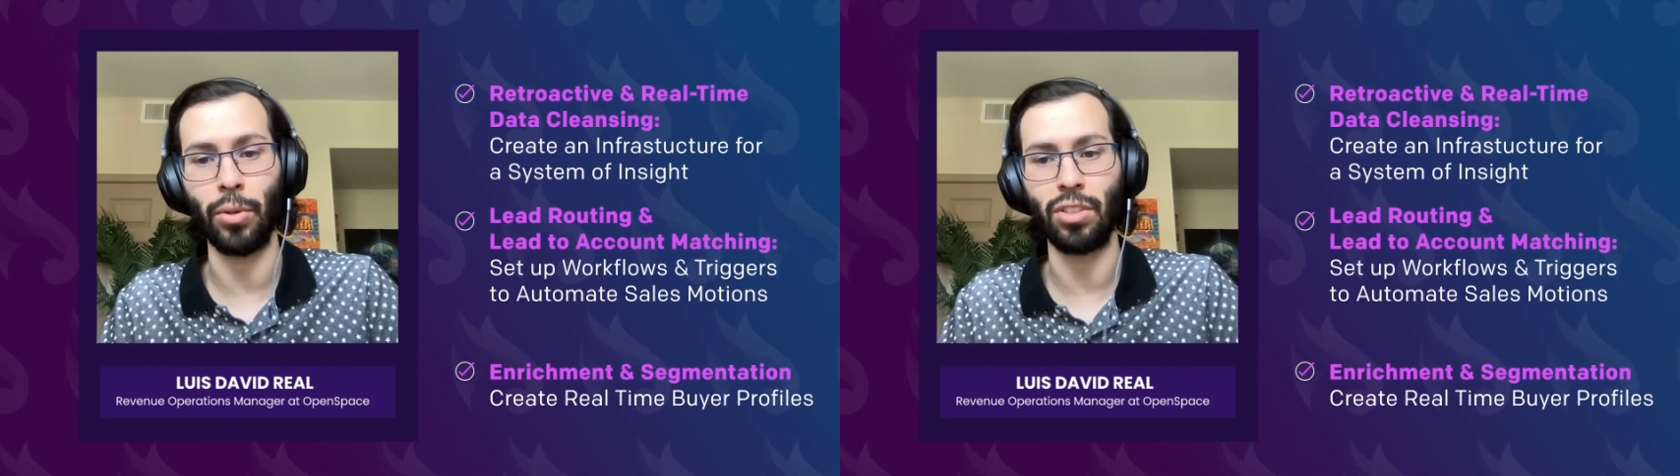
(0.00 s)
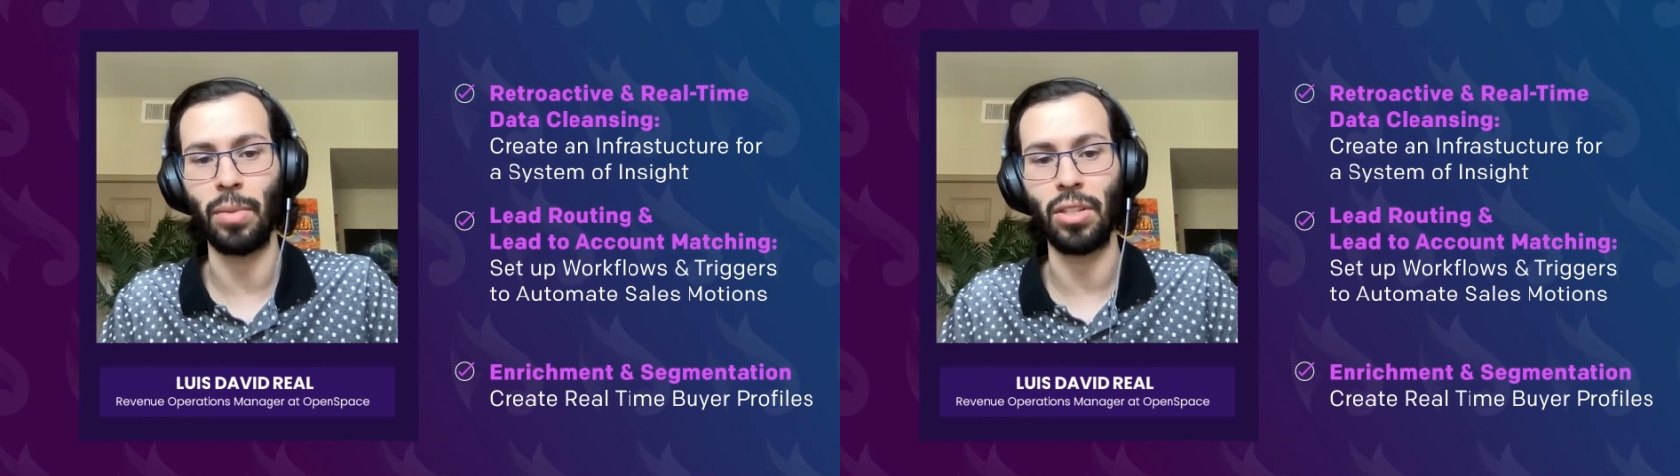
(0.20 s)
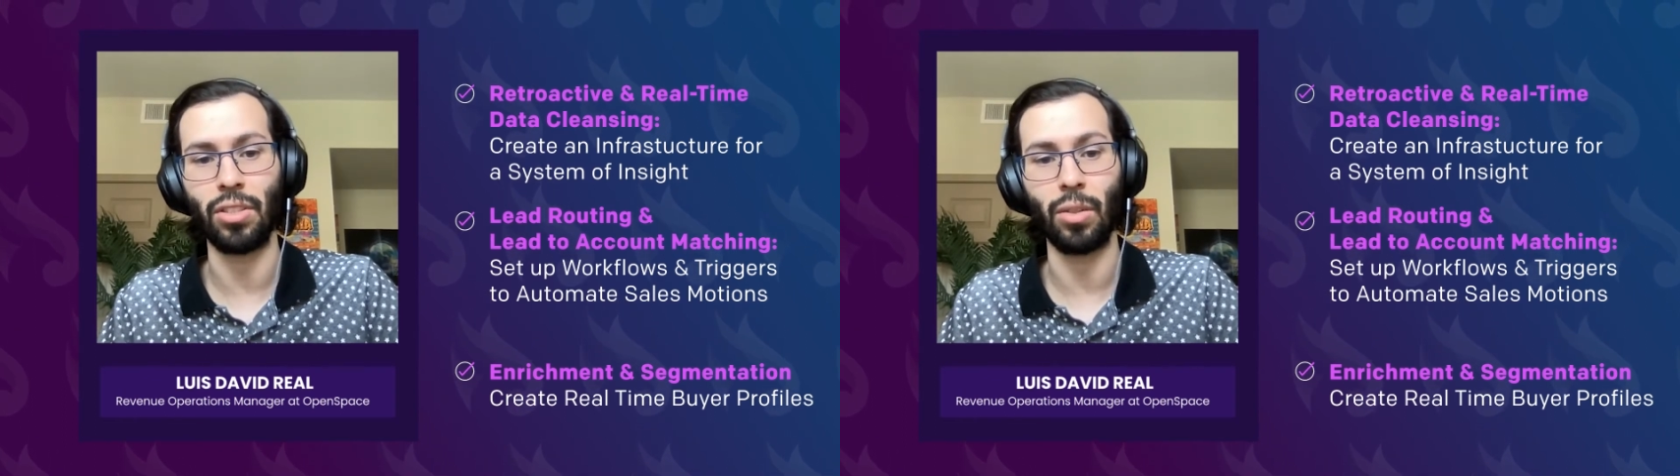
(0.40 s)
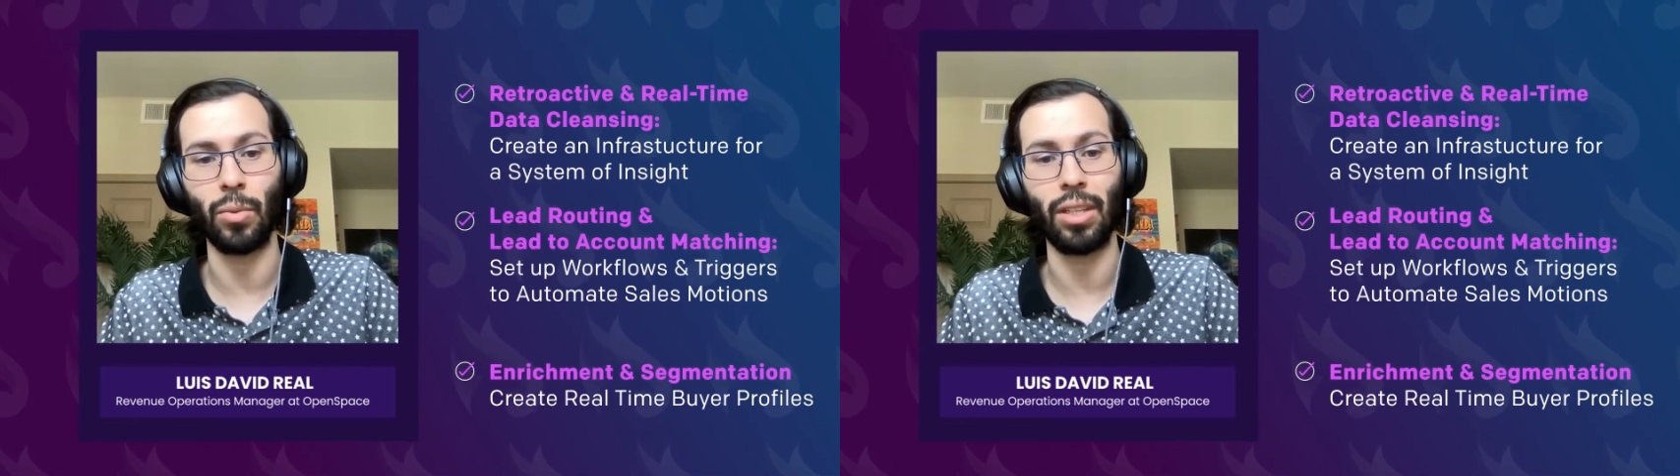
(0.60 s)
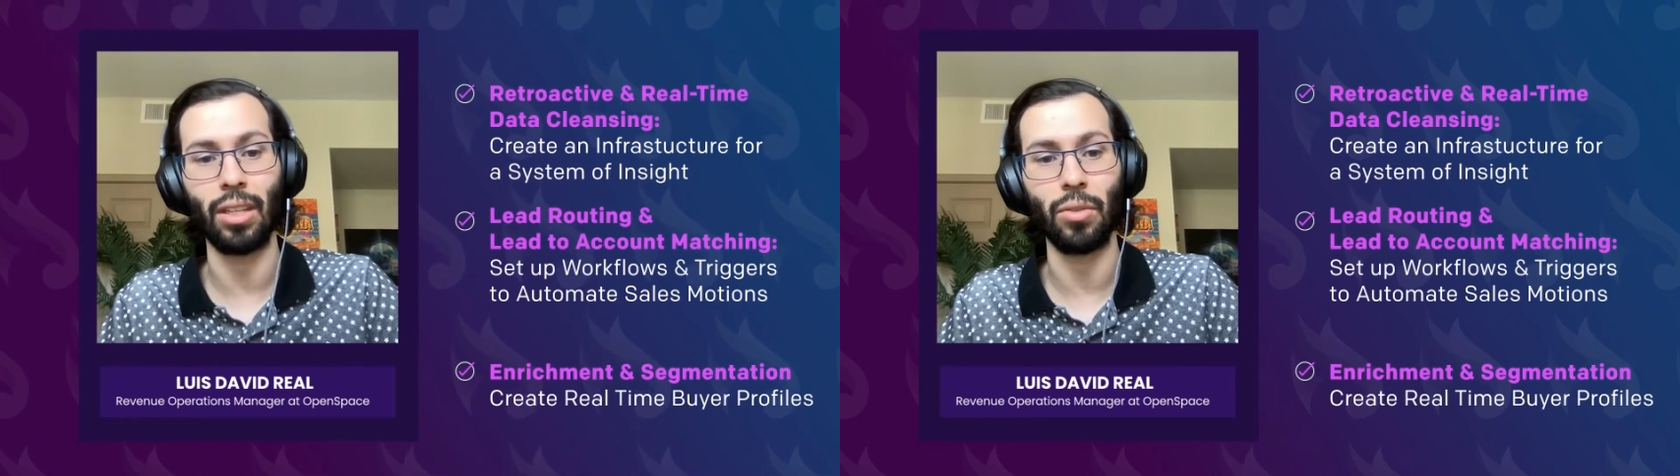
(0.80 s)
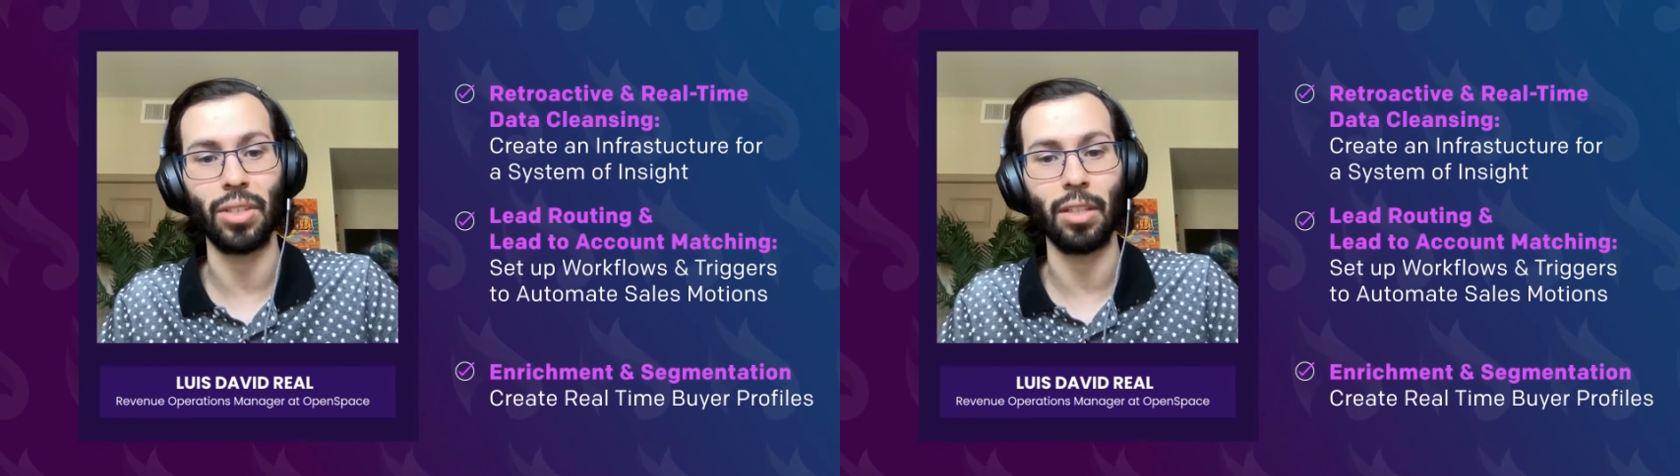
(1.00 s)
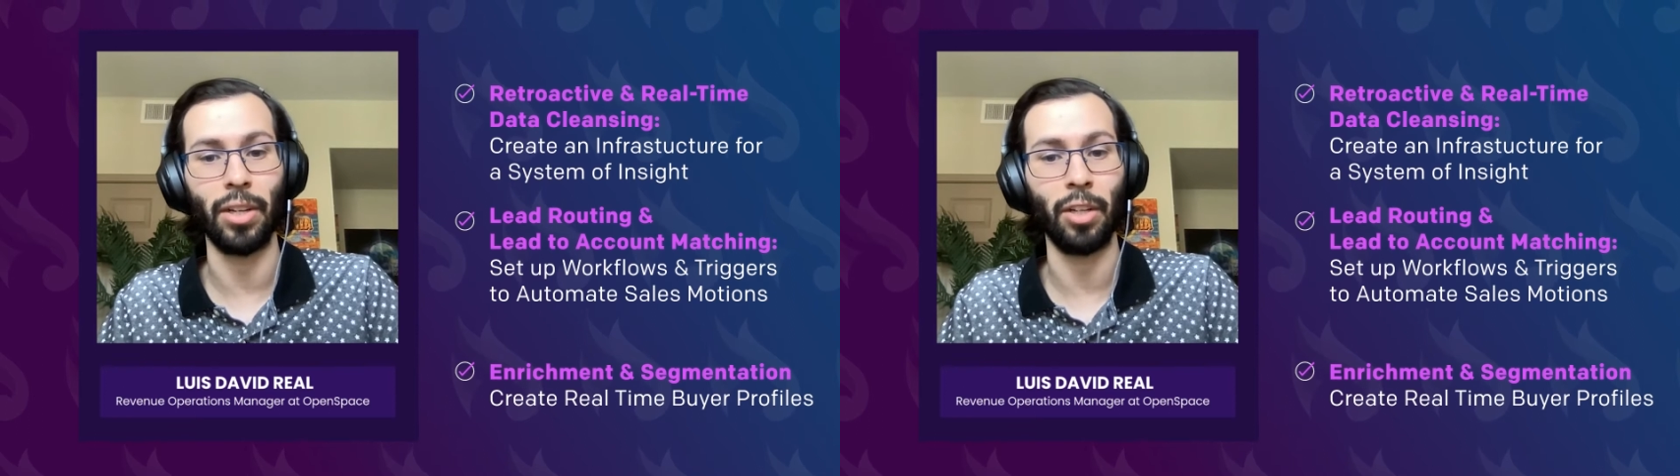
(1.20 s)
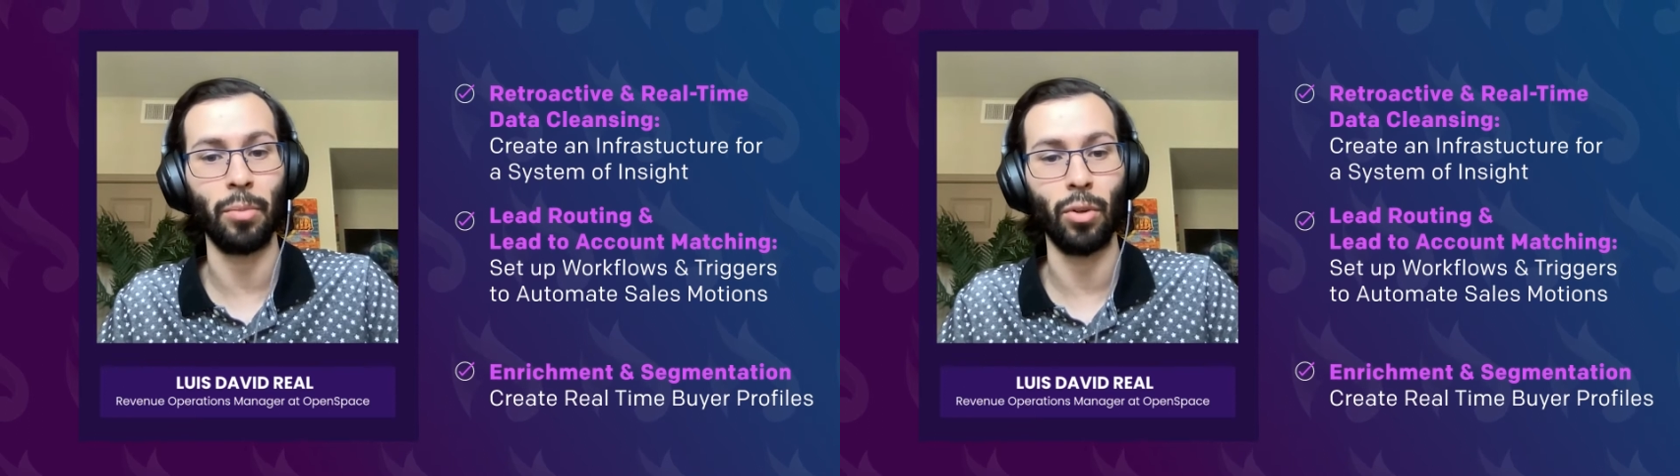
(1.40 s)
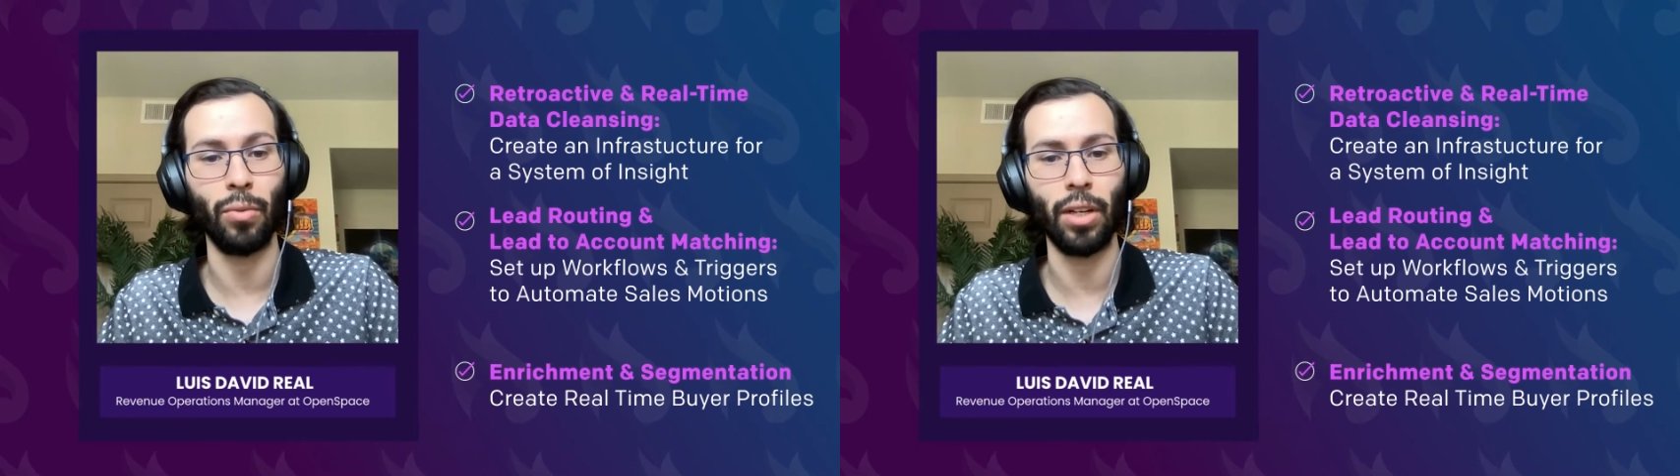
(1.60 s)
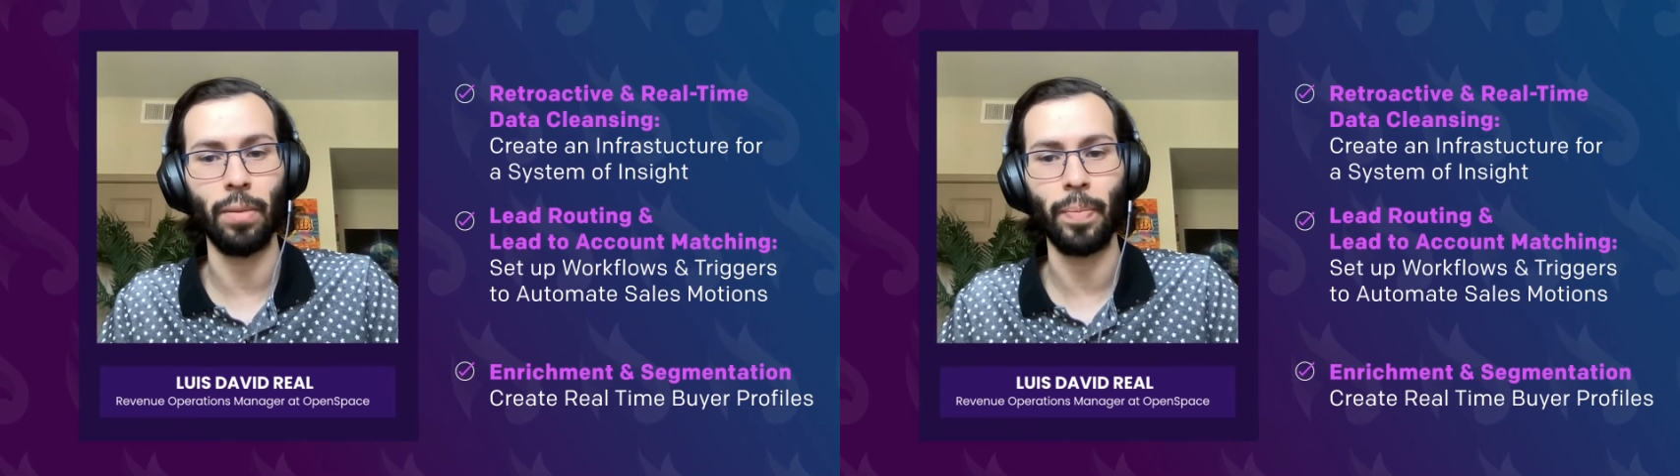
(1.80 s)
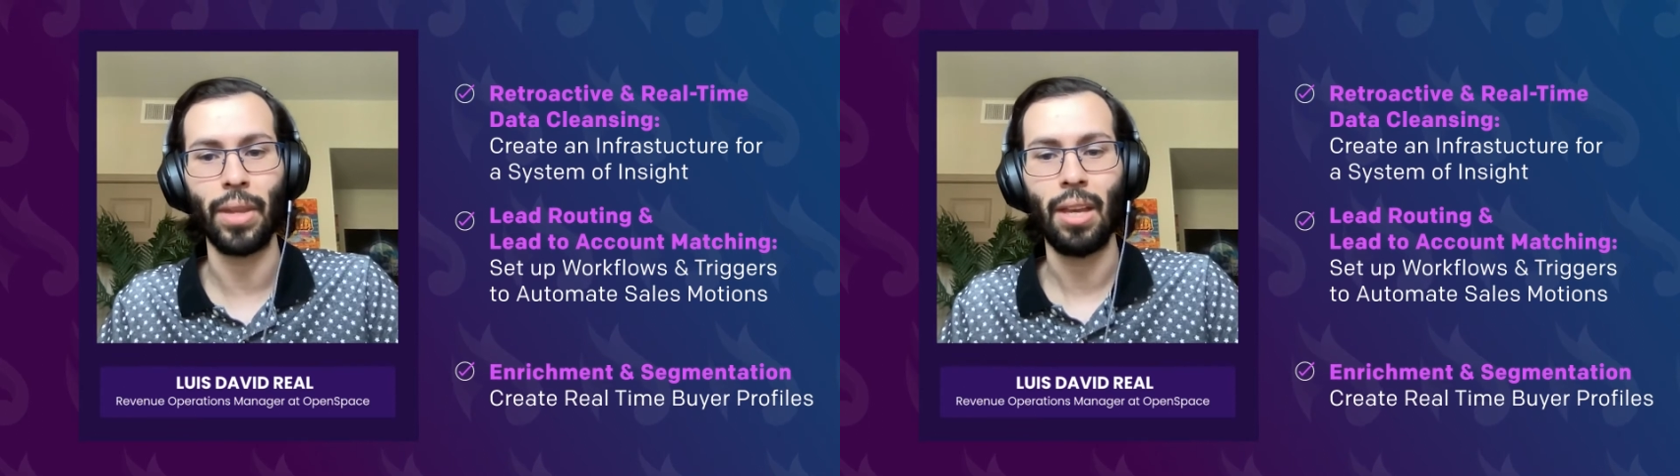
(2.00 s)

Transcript: is to make sure that we can create a buyer profile